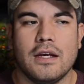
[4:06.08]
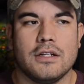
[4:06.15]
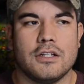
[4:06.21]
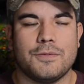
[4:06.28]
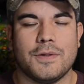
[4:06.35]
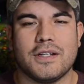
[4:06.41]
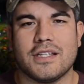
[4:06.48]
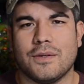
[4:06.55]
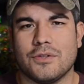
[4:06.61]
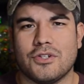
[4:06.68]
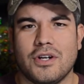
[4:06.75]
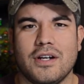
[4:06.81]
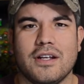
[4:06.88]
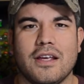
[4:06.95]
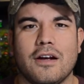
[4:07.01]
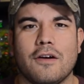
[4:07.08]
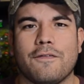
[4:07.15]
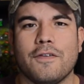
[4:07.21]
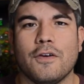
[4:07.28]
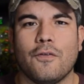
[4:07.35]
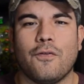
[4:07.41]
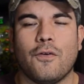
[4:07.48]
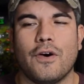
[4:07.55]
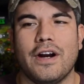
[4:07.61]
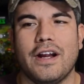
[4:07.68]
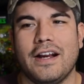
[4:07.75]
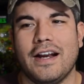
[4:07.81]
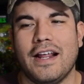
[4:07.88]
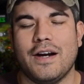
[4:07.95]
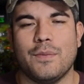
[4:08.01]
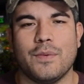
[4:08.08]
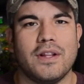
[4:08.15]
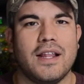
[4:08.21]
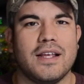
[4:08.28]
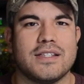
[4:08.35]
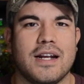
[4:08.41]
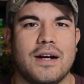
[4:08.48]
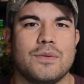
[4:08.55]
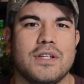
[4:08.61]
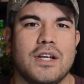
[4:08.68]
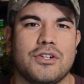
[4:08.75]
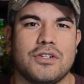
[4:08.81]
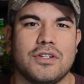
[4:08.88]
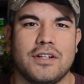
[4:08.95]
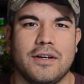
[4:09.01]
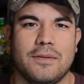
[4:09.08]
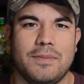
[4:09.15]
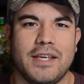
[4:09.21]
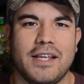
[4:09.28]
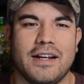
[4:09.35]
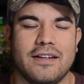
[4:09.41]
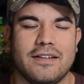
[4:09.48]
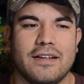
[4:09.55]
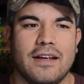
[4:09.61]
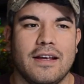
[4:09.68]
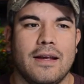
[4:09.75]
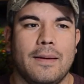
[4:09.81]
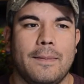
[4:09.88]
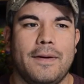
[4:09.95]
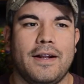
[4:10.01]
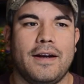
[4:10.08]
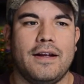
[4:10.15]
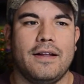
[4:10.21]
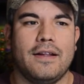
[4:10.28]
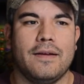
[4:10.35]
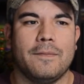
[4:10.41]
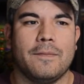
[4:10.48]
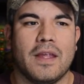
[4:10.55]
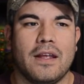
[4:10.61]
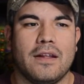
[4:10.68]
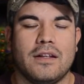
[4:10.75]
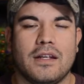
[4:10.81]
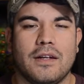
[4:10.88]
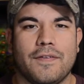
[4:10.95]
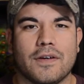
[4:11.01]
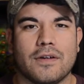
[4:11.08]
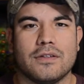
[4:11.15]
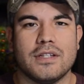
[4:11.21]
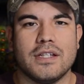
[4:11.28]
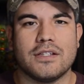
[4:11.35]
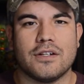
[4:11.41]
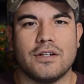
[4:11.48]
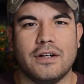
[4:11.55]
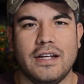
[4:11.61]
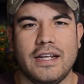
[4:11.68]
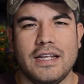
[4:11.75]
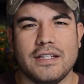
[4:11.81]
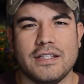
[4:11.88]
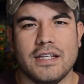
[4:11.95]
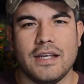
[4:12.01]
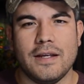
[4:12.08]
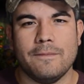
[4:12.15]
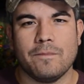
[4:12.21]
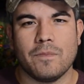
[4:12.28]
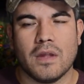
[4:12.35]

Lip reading: just because I was trying to get a feel for it, and I didn't realize that I was actually going to beat it. But the difficulties are easy,